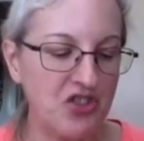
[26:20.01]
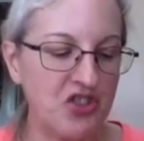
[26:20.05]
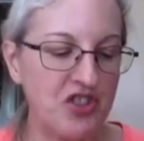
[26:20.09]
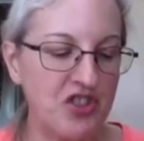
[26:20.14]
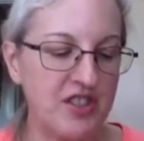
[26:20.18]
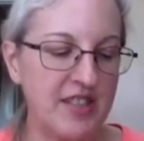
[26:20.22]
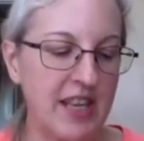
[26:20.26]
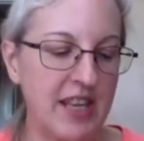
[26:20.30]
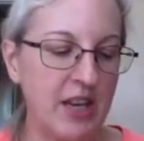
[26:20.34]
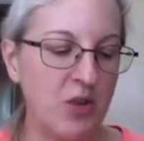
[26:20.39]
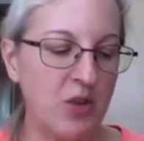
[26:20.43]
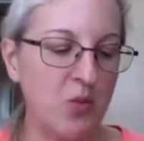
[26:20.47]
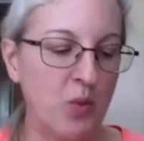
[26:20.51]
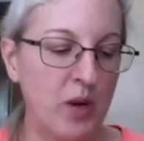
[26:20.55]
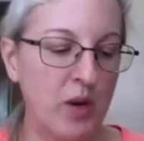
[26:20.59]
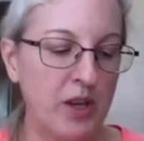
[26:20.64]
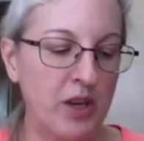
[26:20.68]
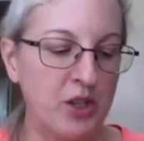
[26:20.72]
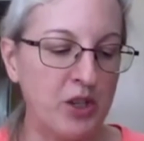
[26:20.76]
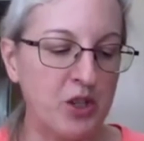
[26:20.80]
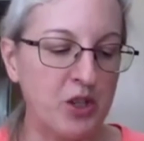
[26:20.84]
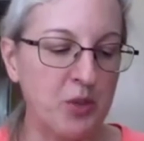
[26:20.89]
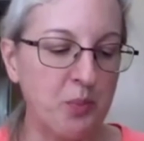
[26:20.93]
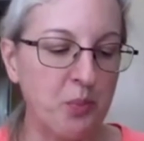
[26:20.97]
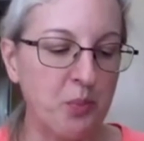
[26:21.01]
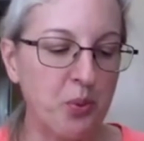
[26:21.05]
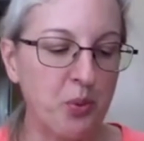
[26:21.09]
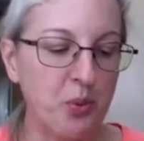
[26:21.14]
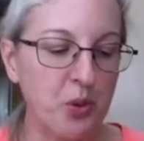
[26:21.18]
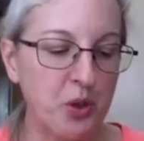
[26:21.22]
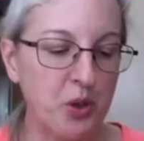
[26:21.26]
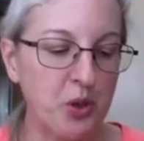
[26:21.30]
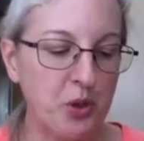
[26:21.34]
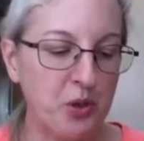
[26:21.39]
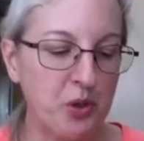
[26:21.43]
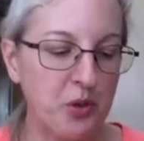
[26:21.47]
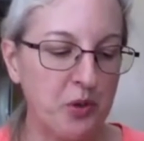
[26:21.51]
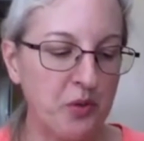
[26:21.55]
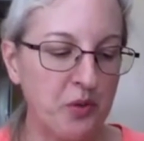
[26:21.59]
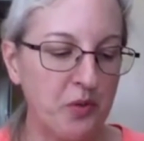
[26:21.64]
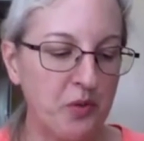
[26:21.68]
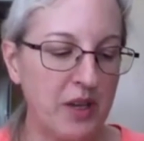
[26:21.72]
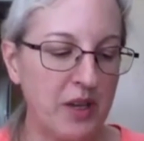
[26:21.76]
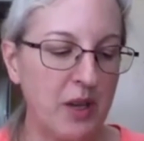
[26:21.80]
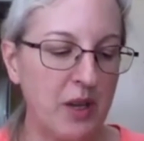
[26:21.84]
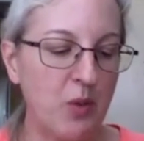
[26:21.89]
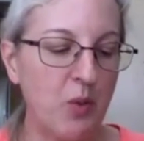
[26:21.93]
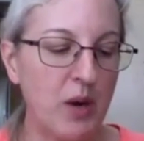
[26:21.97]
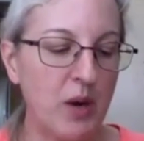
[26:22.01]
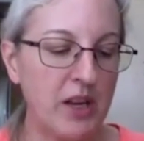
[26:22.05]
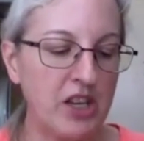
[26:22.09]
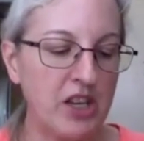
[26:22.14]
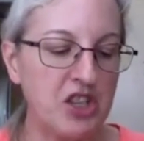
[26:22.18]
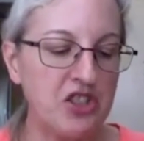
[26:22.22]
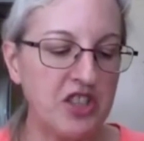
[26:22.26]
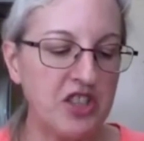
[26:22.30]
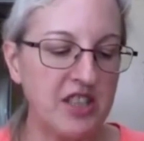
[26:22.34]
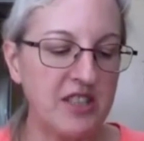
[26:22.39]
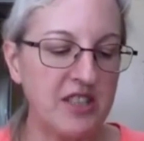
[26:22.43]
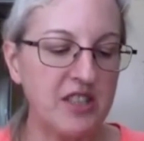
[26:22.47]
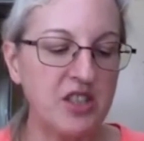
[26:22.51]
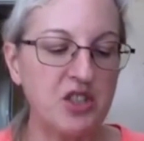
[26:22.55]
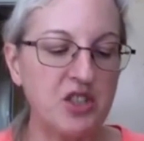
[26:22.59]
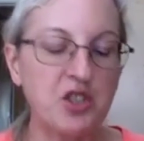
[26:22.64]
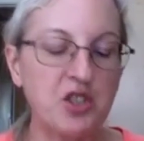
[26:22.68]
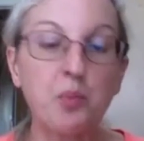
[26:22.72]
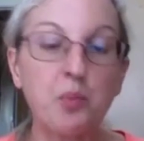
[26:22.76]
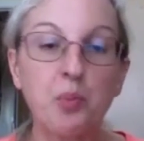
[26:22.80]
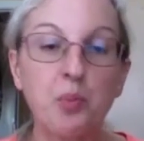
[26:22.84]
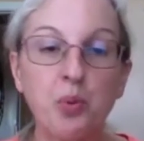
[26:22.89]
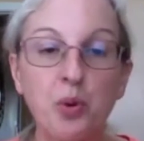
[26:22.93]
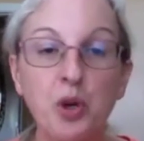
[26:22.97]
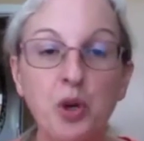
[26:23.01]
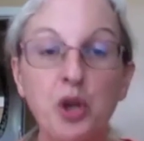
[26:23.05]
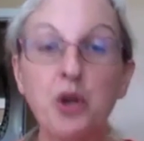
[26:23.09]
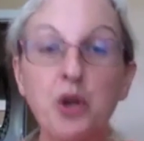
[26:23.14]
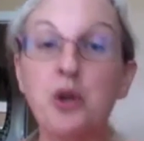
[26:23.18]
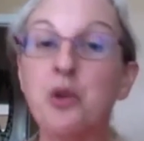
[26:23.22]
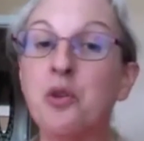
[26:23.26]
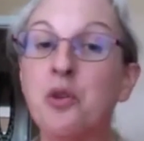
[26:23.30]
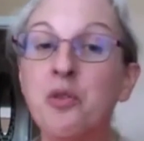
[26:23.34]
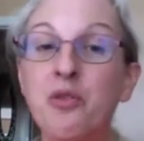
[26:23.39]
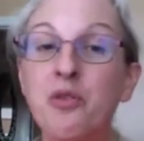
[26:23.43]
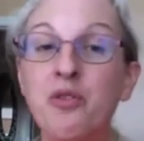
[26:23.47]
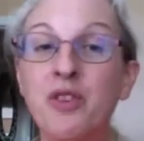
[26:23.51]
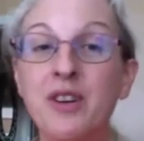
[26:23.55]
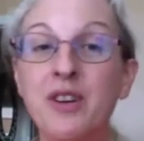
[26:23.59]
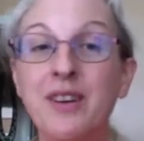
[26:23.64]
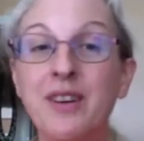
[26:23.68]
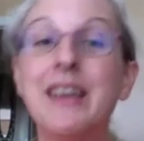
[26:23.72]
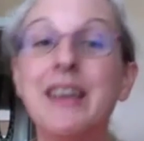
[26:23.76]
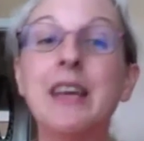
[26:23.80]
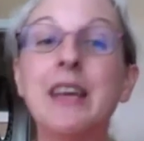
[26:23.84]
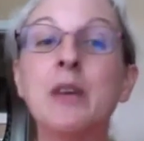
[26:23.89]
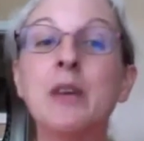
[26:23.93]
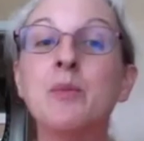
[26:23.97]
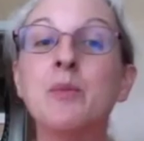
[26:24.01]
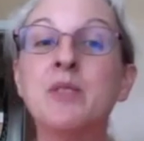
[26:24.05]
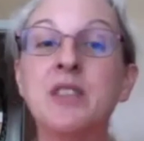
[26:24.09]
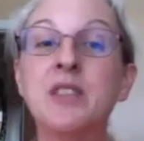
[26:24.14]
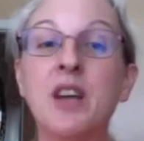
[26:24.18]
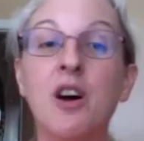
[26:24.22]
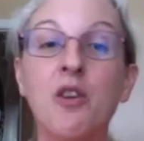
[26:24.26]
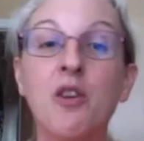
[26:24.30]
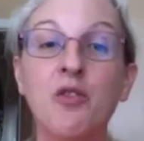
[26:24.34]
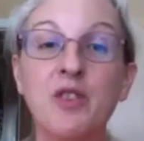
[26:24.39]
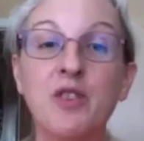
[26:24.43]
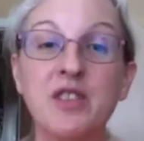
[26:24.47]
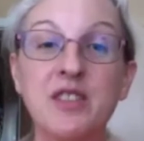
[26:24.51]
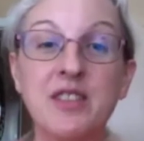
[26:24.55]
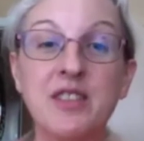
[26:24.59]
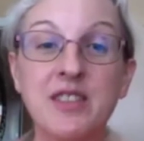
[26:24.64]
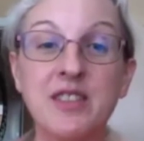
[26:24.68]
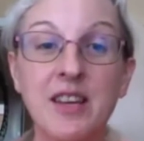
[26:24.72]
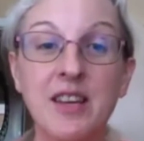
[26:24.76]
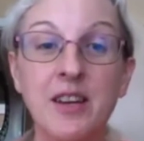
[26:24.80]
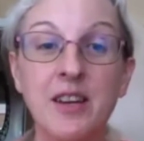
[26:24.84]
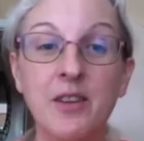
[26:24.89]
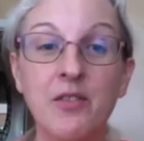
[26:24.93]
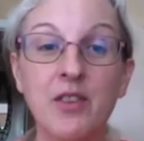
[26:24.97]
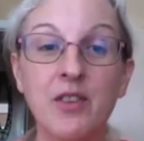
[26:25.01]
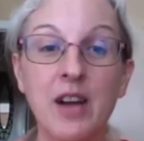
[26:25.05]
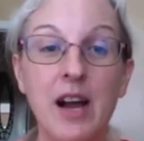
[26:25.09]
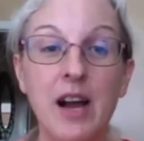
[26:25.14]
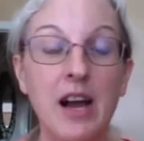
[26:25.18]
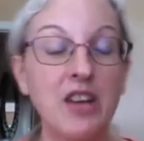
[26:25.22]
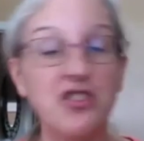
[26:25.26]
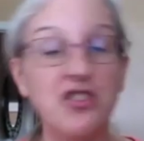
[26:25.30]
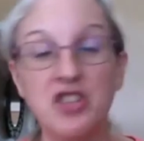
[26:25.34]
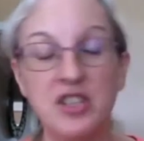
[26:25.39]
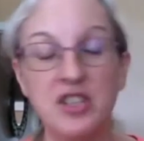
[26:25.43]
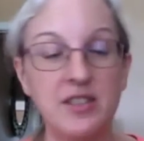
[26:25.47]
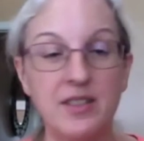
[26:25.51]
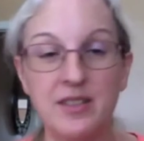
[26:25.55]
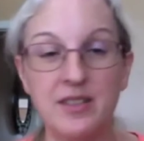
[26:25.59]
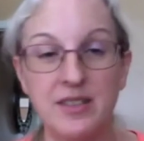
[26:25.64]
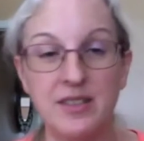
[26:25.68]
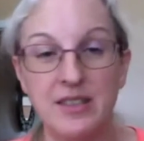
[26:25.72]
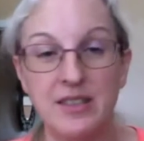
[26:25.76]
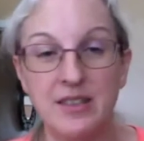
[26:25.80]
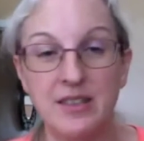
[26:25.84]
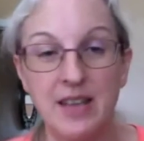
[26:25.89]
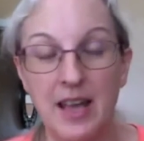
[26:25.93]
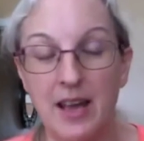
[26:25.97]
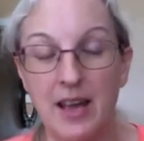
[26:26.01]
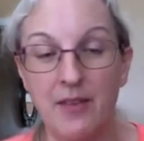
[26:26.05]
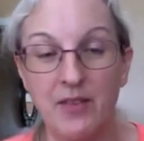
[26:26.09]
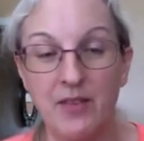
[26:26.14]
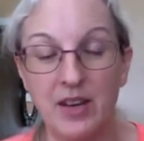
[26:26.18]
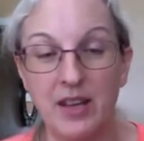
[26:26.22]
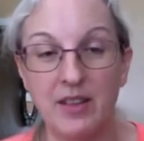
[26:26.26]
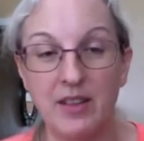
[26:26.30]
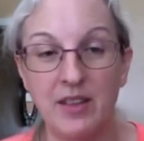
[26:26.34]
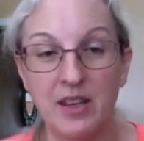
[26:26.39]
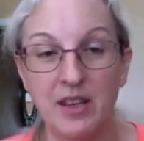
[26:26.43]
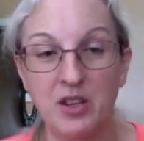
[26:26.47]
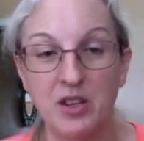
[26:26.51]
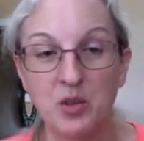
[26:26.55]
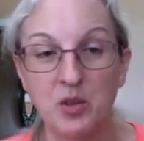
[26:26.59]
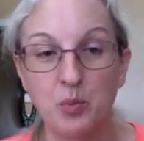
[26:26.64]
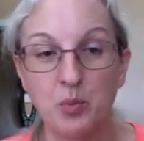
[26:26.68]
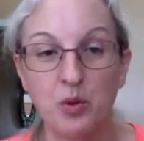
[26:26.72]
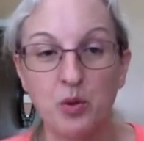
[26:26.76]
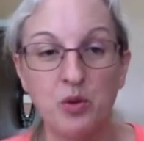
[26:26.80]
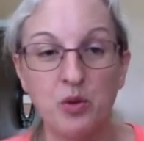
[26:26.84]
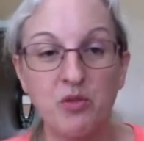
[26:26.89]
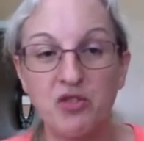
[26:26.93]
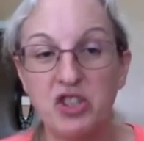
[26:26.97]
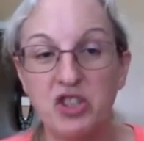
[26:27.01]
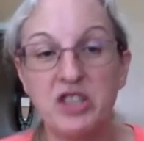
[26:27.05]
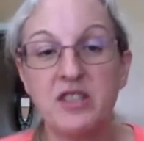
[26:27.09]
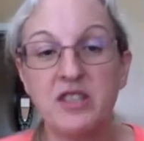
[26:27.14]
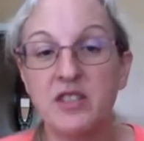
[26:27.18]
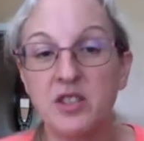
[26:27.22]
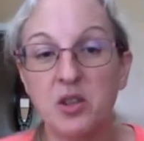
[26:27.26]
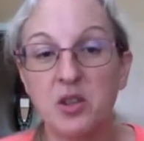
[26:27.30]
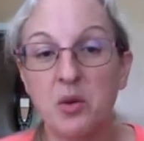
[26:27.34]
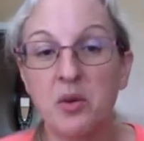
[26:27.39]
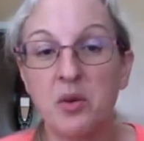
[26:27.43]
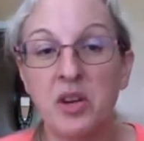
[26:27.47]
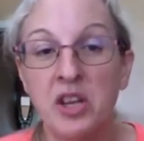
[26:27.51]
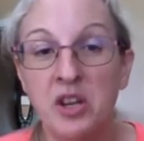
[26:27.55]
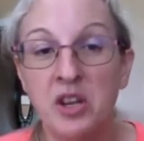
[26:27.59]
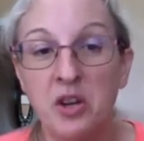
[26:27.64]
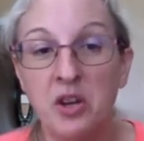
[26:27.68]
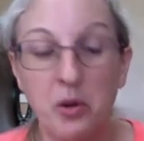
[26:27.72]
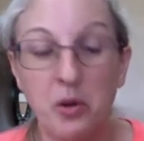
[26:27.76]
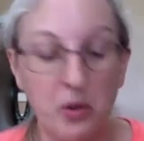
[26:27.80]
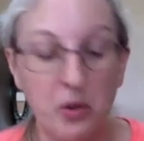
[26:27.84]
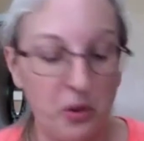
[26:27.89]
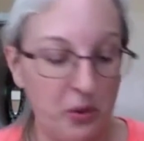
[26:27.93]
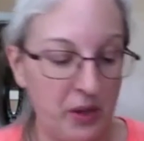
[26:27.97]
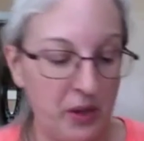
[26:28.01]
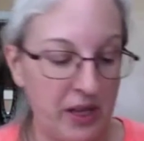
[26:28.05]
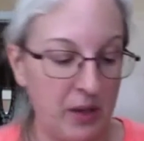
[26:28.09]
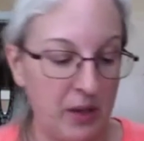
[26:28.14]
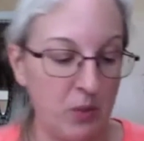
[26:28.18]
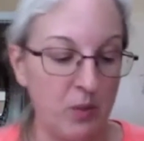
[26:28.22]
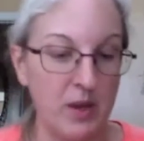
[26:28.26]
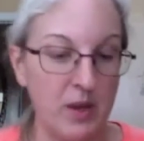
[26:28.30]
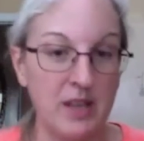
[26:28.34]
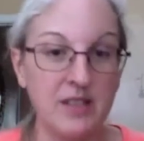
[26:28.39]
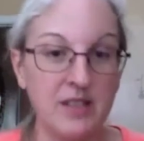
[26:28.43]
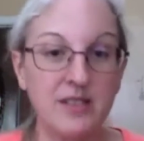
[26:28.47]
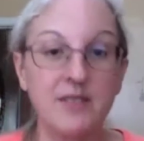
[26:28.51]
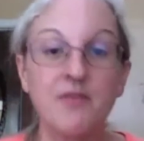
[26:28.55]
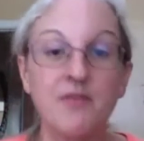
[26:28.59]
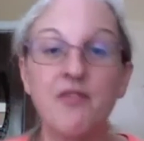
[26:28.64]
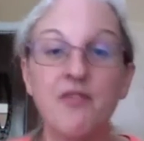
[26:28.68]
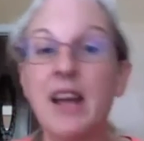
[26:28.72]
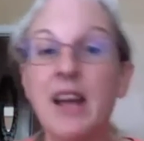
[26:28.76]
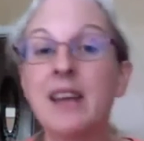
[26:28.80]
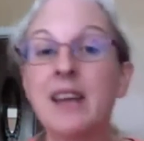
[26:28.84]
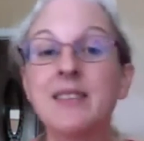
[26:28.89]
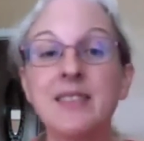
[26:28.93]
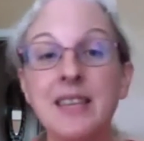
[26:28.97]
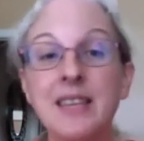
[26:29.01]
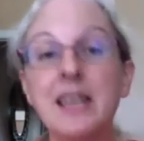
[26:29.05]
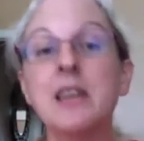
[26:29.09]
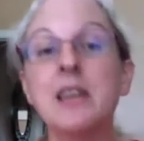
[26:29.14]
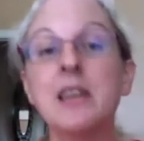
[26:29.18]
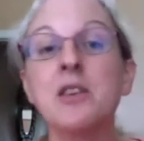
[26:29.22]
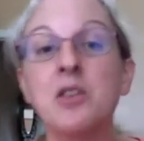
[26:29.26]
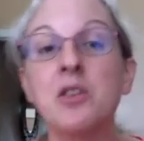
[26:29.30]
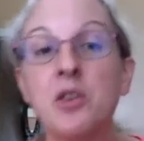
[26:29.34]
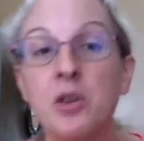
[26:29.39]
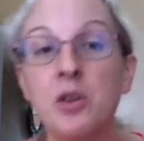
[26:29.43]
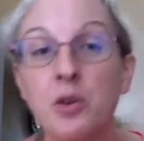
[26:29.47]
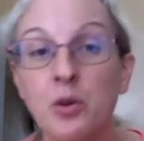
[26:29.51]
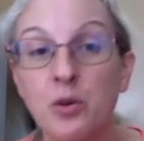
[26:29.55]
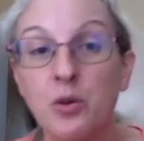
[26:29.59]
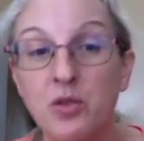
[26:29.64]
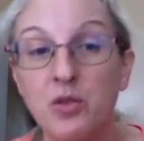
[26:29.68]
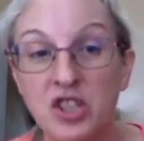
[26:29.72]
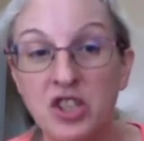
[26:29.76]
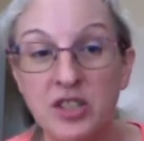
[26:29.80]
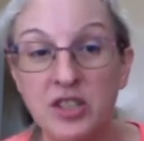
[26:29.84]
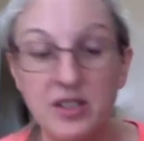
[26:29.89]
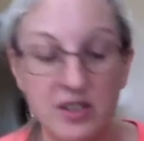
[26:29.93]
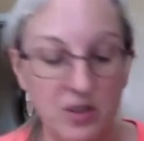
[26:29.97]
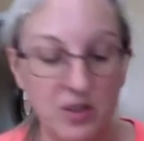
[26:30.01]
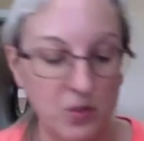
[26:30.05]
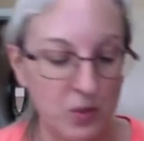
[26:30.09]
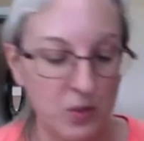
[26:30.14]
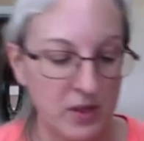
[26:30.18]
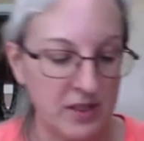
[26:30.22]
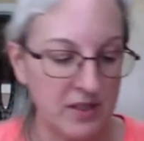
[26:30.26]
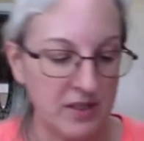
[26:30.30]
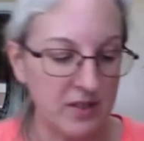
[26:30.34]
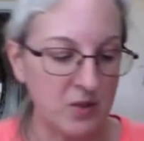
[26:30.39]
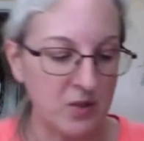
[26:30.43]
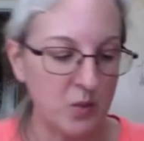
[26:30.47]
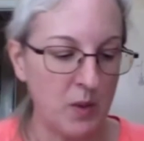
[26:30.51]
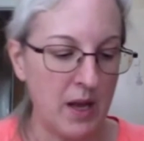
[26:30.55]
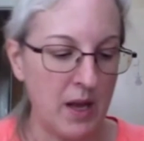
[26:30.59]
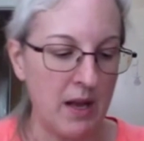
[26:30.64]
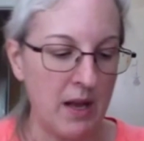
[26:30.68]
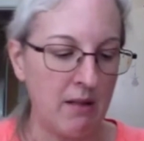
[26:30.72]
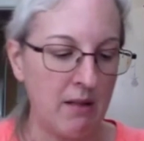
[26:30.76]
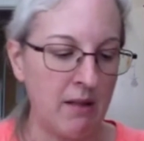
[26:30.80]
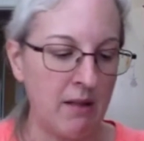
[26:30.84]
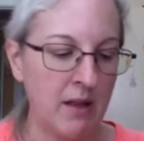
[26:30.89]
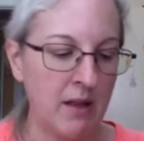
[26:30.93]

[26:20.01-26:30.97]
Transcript: Satan wanted to prove, he wanted Jesus to prove himself as the Son of God. Jesus didn't have anything to prove. Jesus already knew who he was. In fact, Satan knew who Jesus was as well.